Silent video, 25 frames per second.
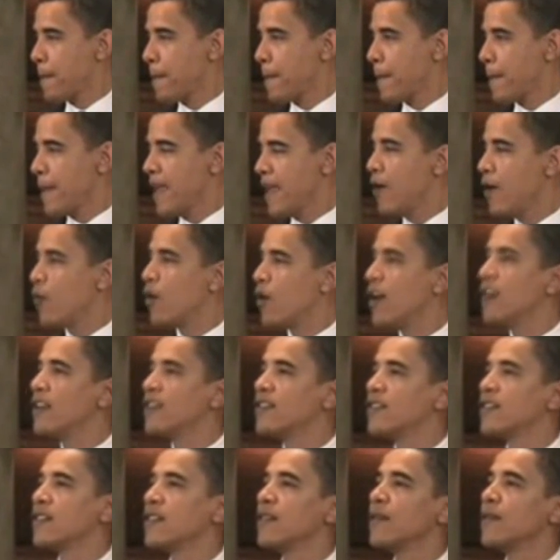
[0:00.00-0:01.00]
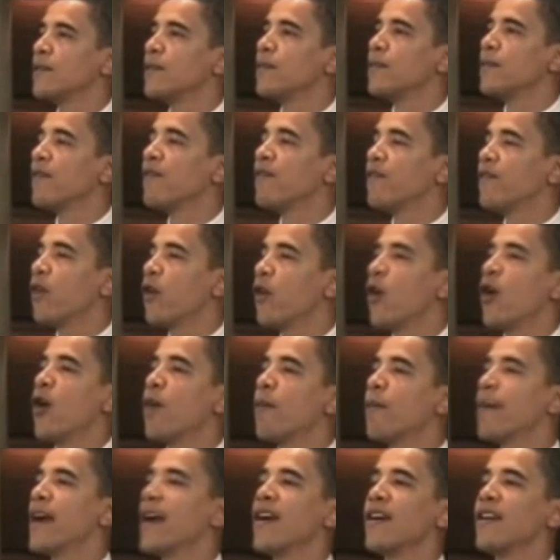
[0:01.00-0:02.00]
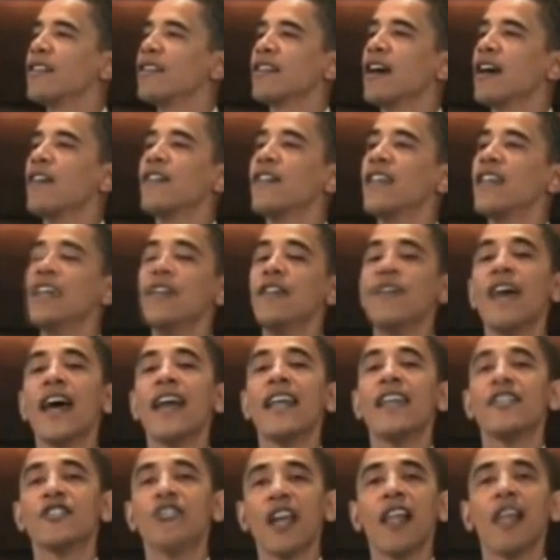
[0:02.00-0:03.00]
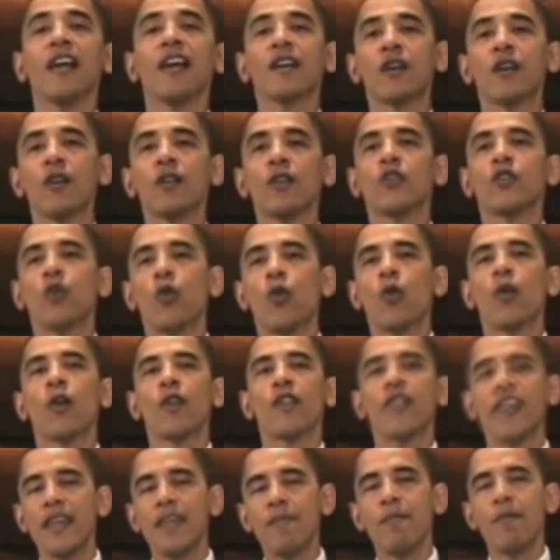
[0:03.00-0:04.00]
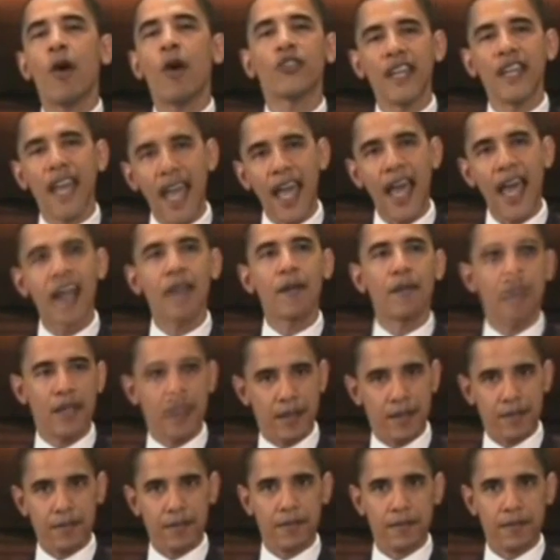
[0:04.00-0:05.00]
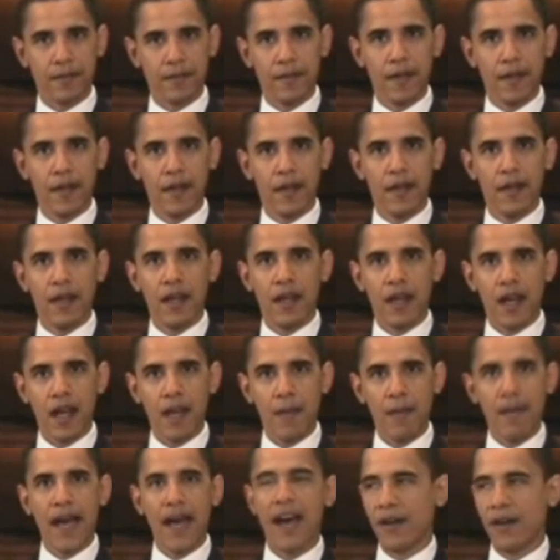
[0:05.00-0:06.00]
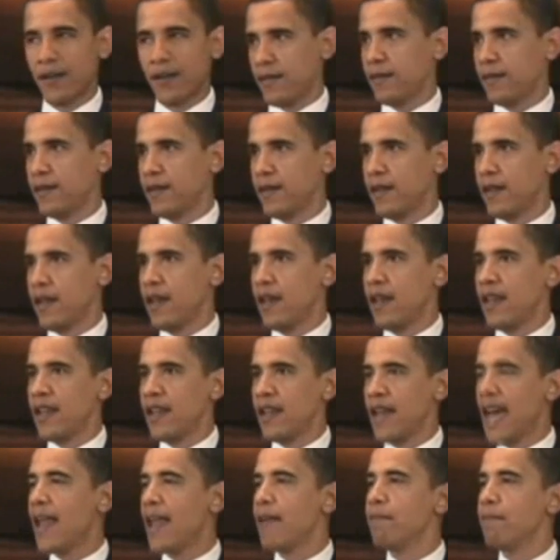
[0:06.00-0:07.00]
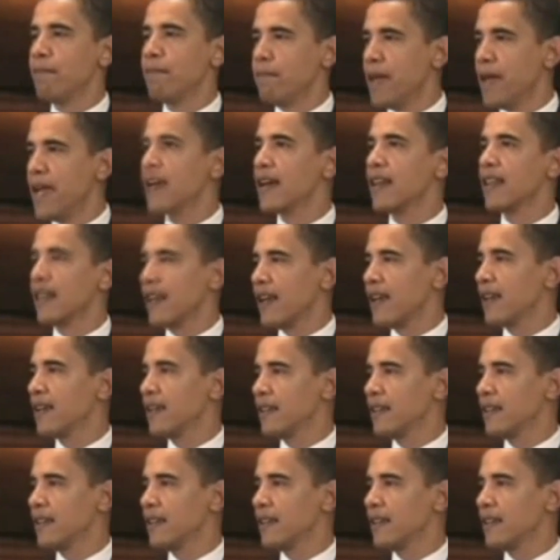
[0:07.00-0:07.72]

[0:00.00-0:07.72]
It was the forebears of the evangelicals who were the most adamant about not mingling